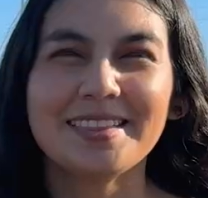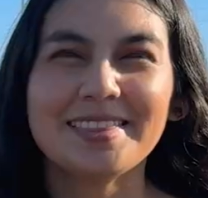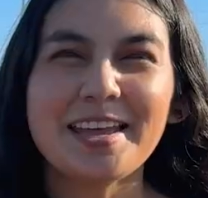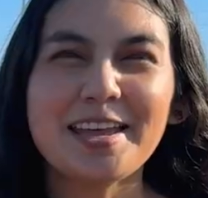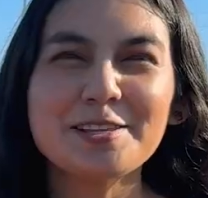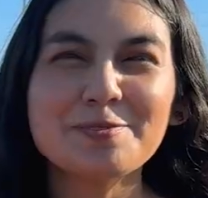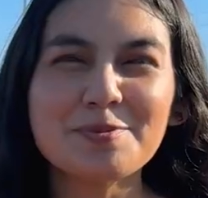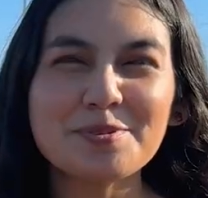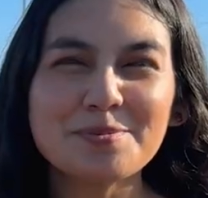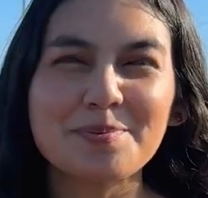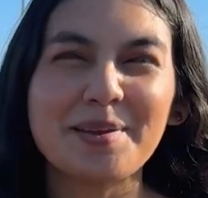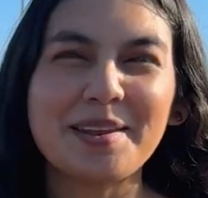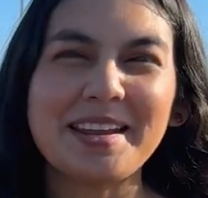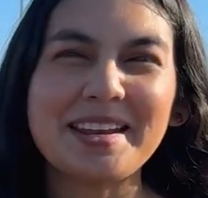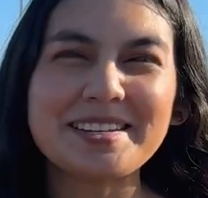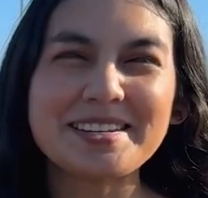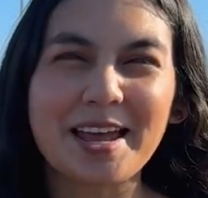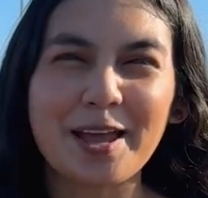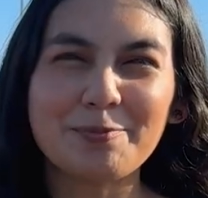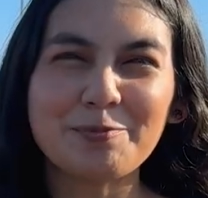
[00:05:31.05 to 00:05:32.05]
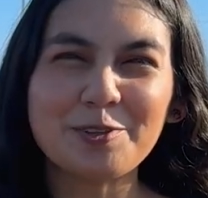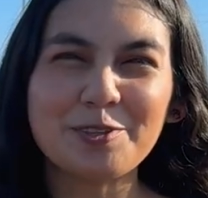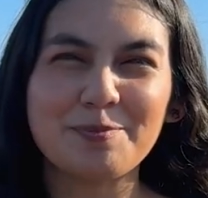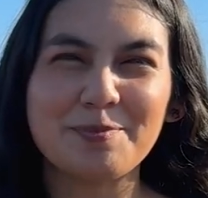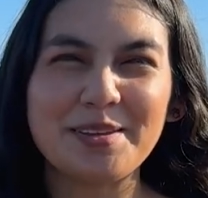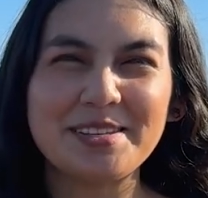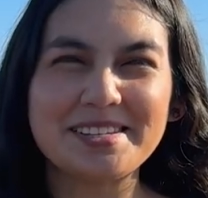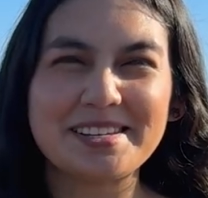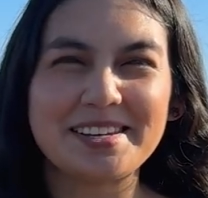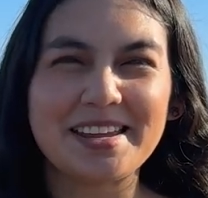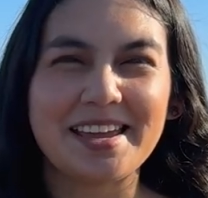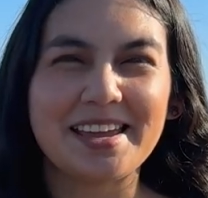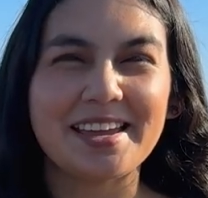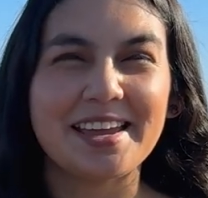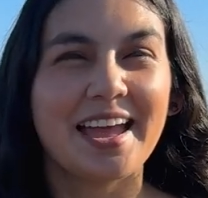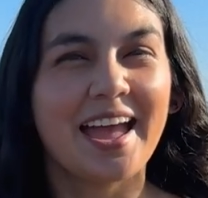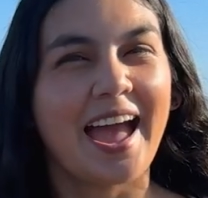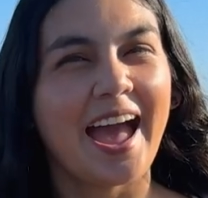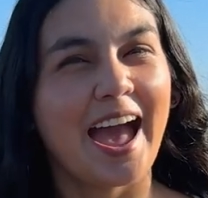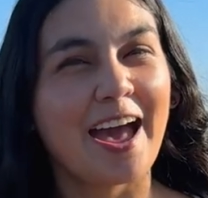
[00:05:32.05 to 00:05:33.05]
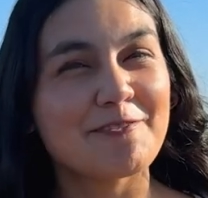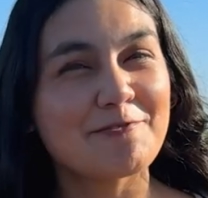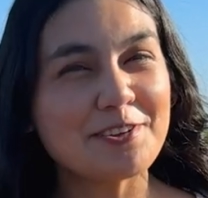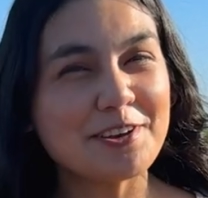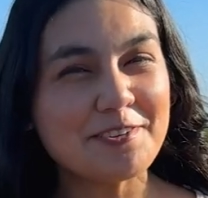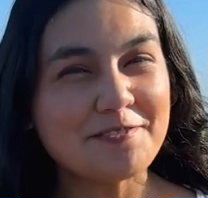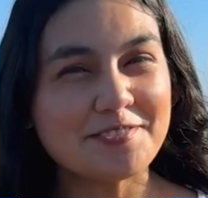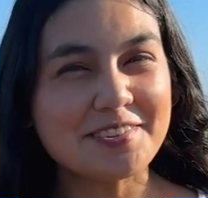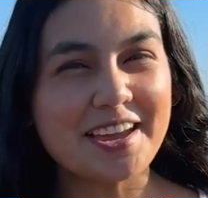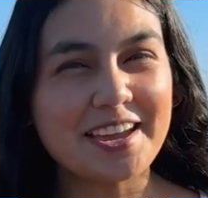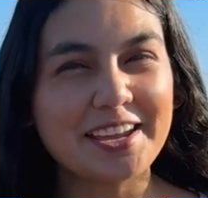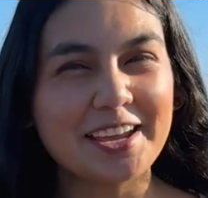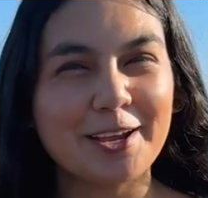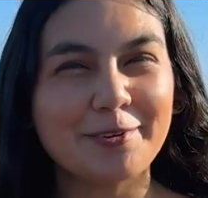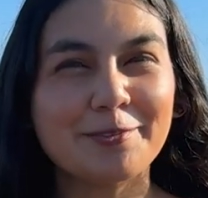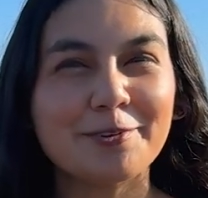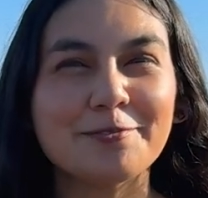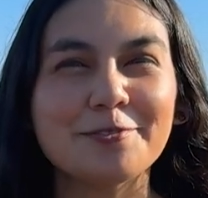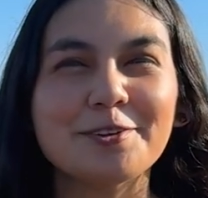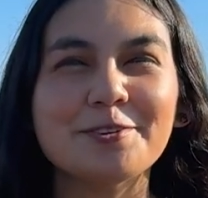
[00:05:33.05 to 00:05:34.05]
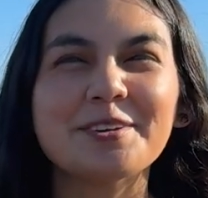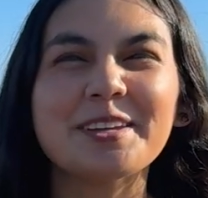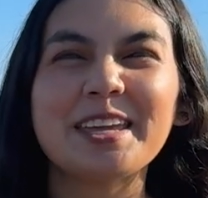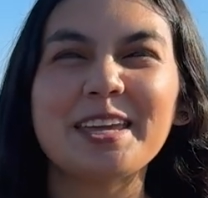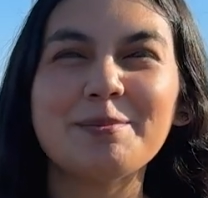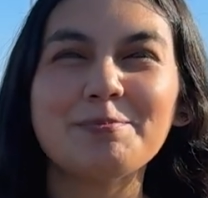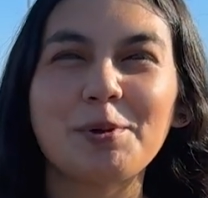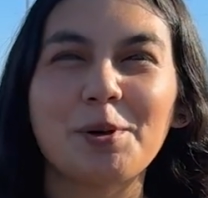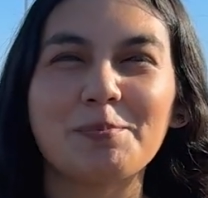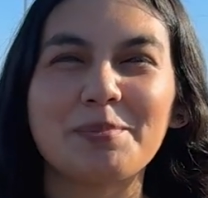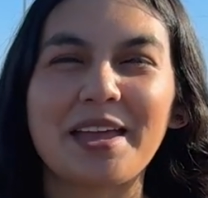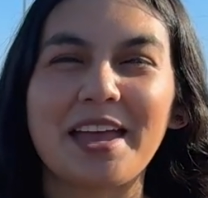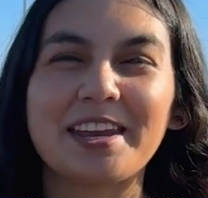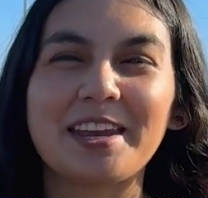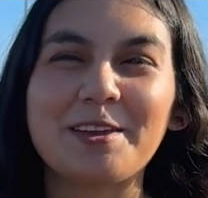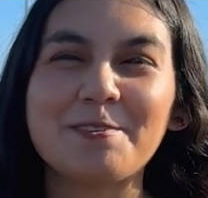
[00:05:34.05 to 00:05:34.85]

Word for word: Thanks for spending time with me today. Have an EV I can review? Email me at